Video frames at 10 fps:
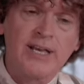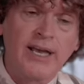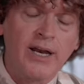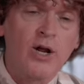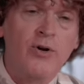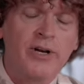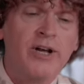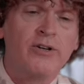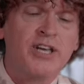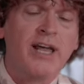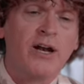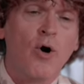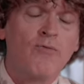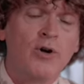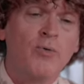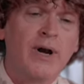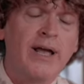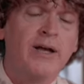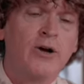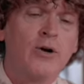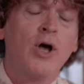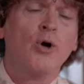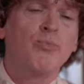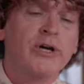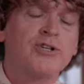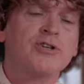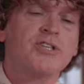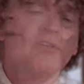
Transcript: I get irritated over it when I hear preachers